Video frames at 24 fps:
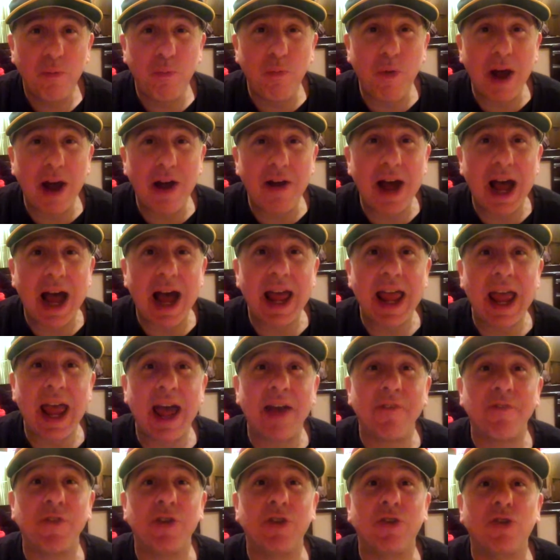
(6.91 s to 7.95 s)
Well, I
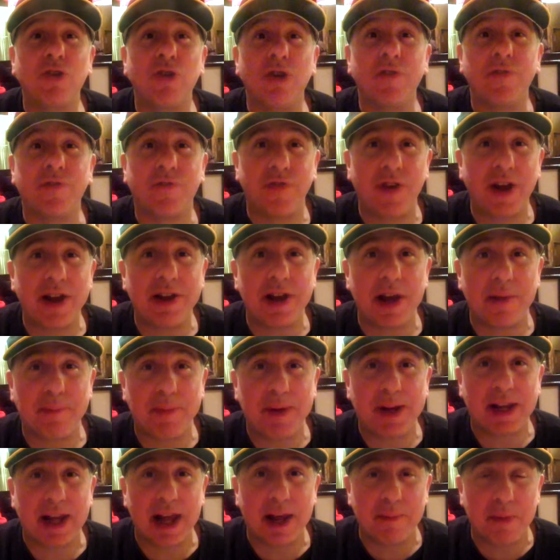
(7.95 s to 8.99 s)
have a good friend that
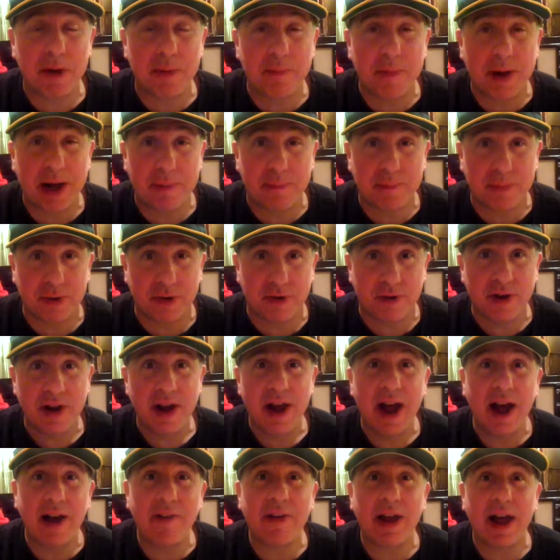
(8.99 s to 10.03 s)
became a member
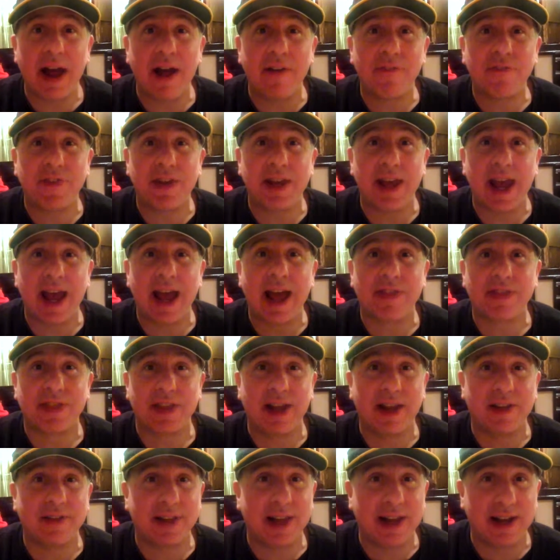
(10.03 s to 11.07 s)
of the
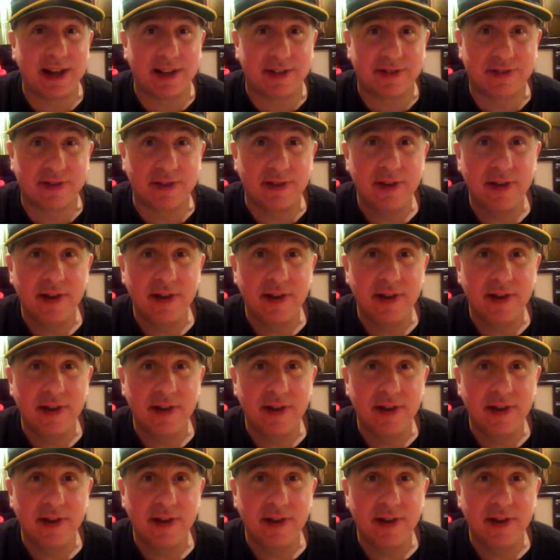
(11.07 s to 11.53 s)
athletics.